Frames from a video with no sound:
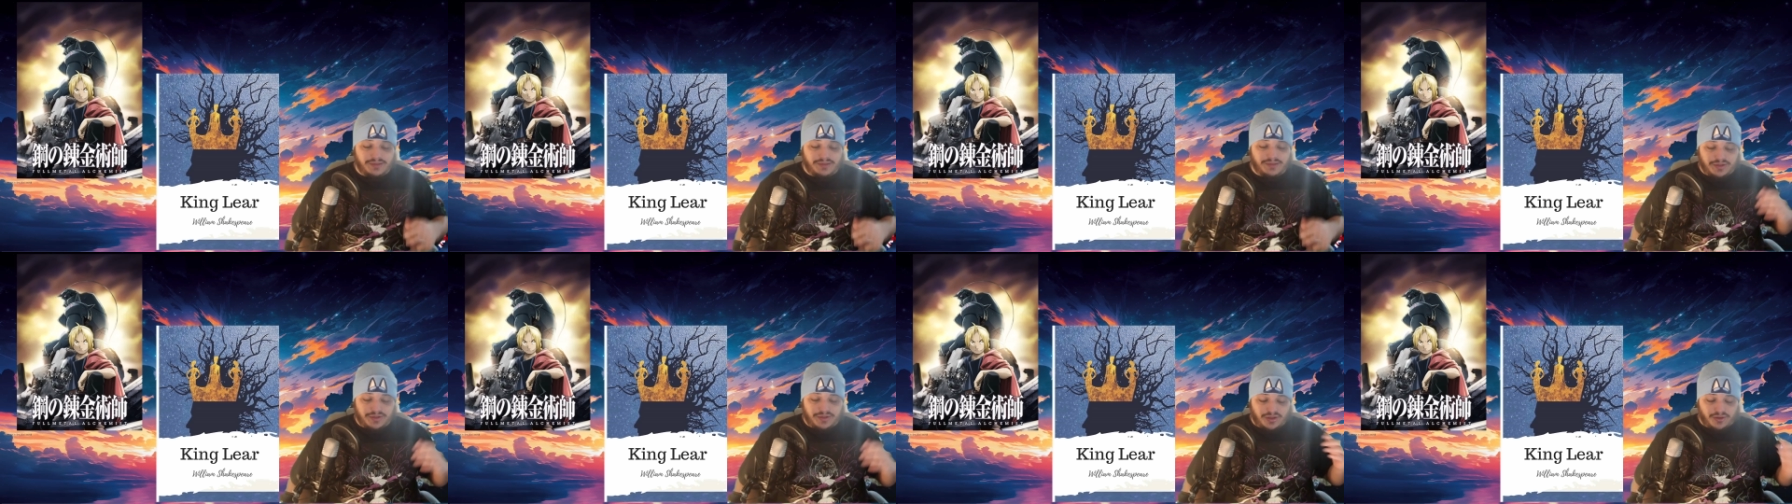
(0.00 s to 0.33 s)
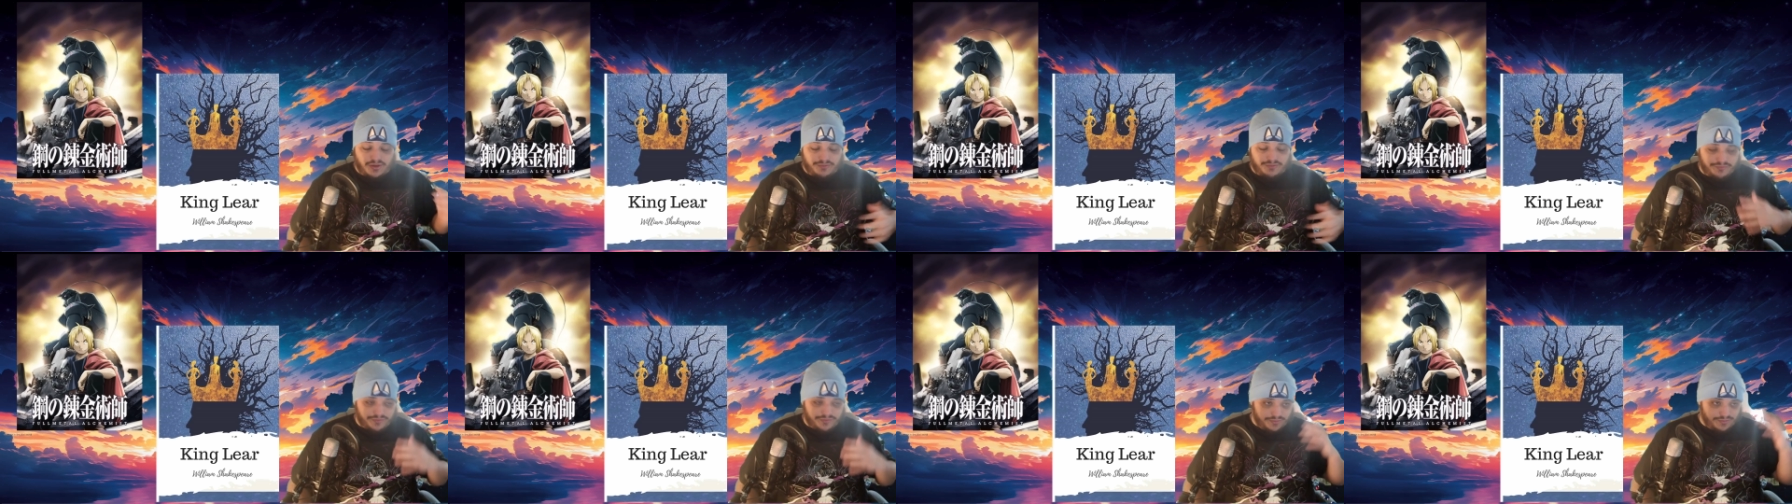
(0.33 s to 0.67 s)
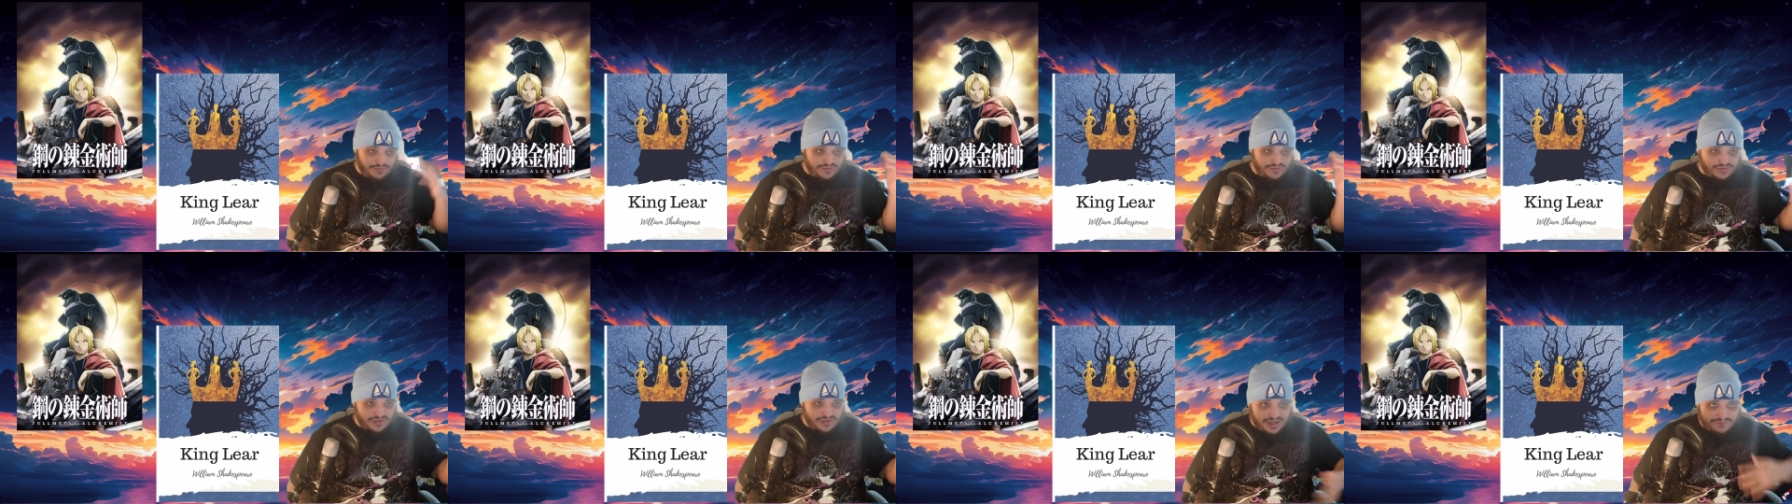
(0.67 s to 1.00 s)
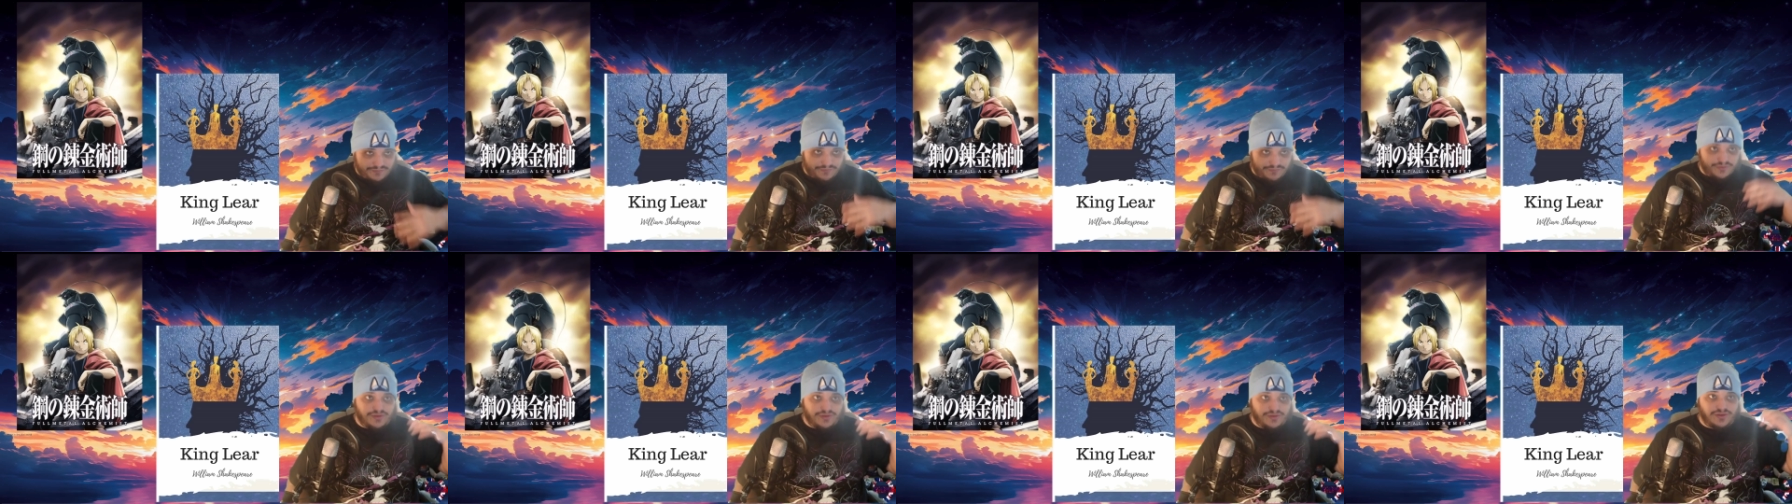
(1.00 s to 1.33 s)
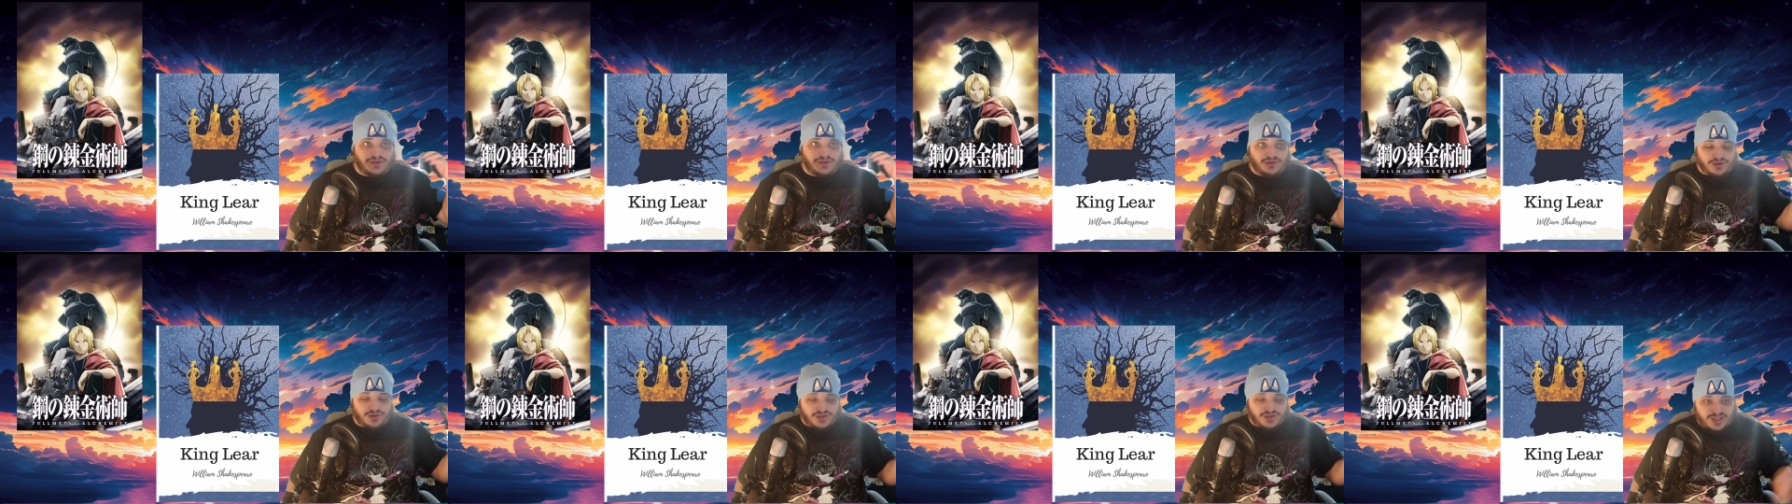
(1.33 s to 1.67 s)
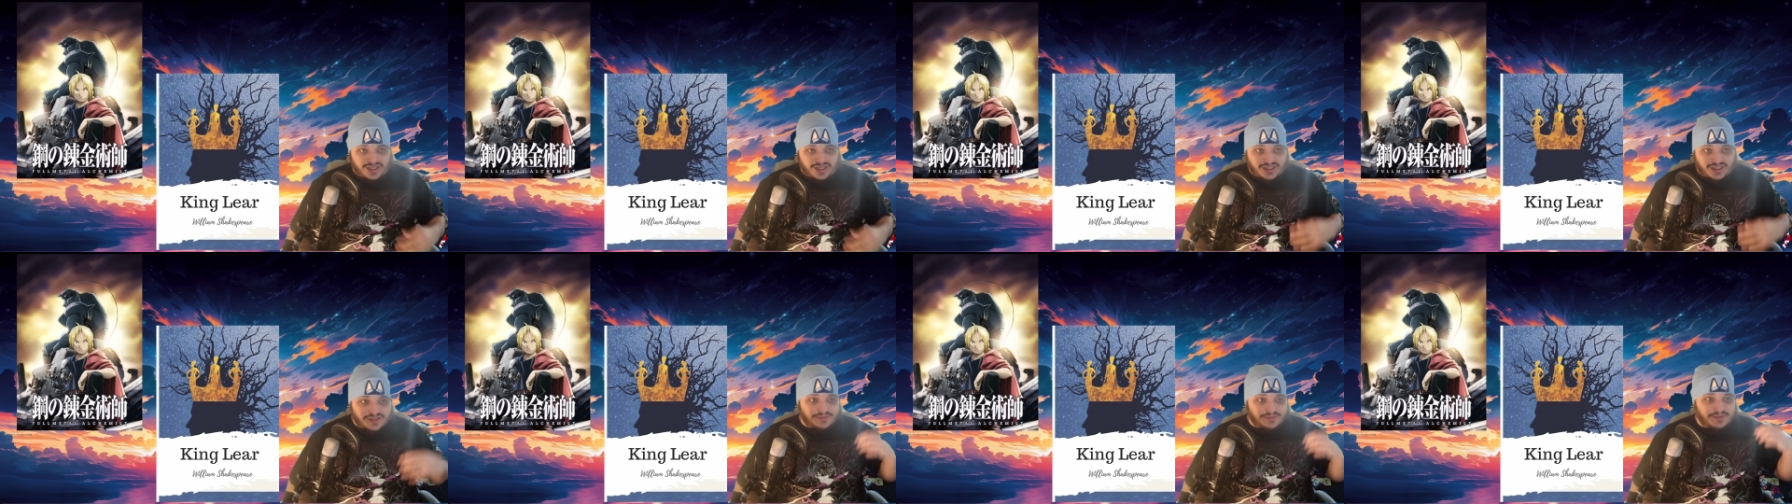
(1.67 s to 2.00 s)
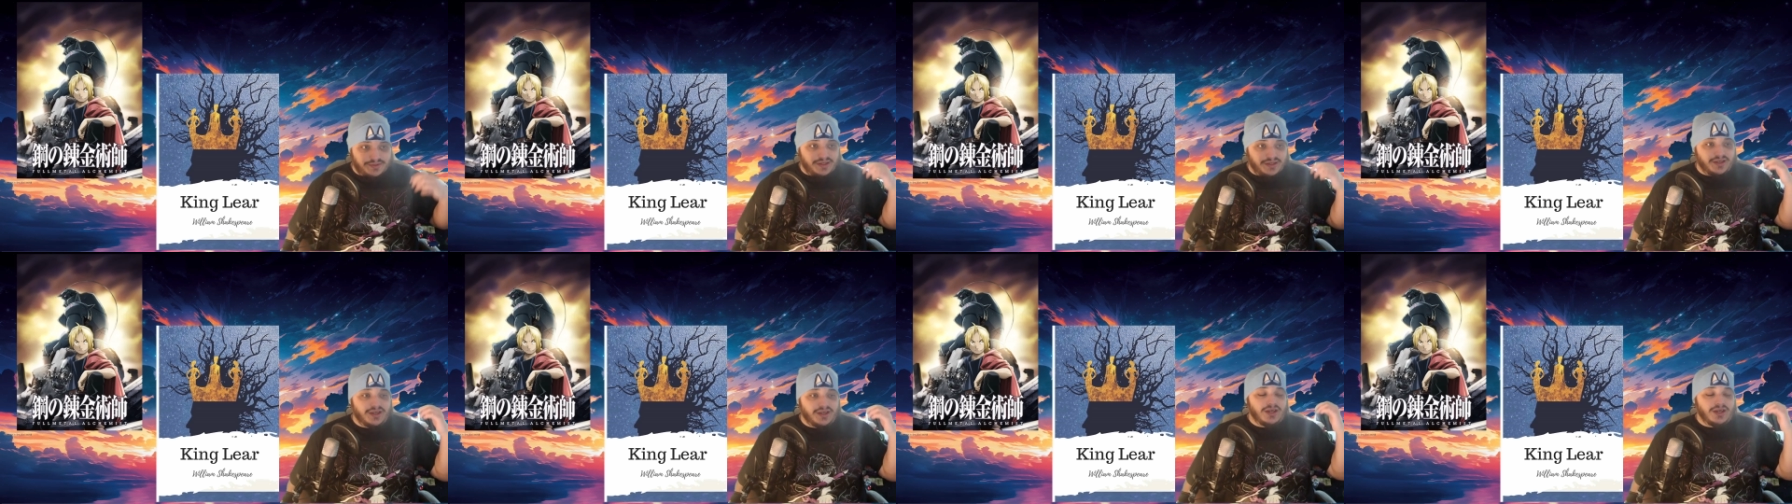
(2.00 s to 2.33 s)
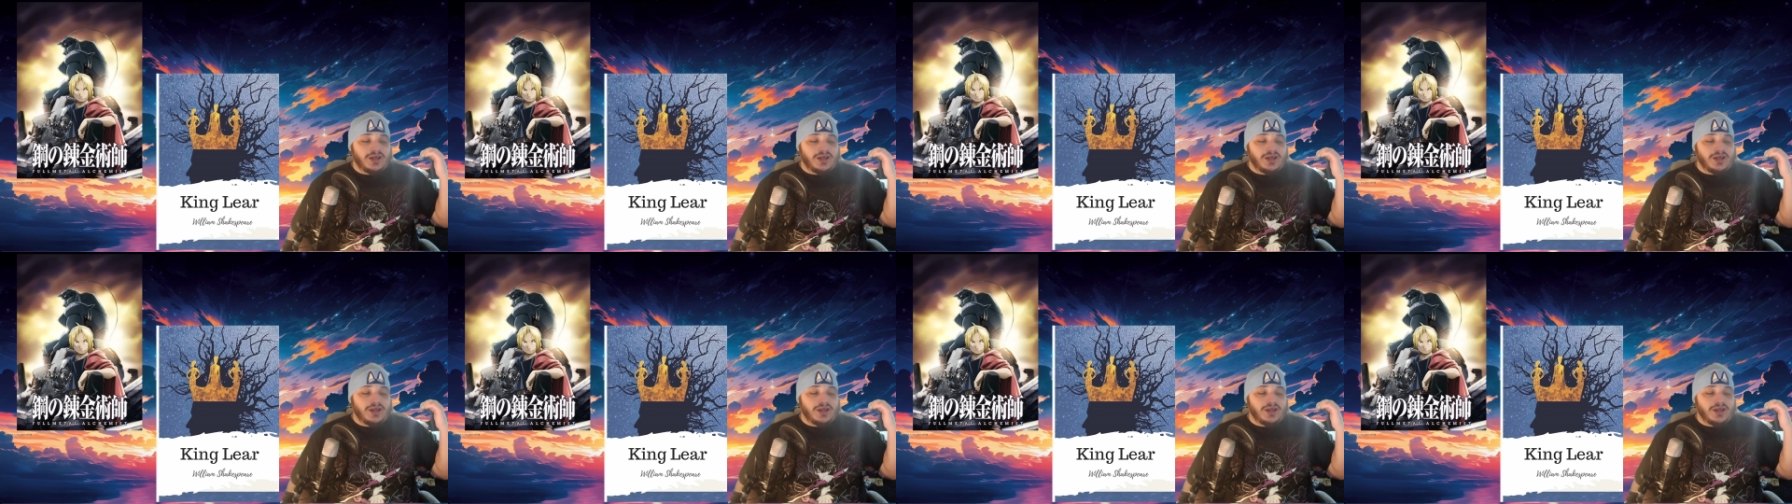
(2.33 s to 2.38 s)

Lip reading: We go from Stratford to Shakespeare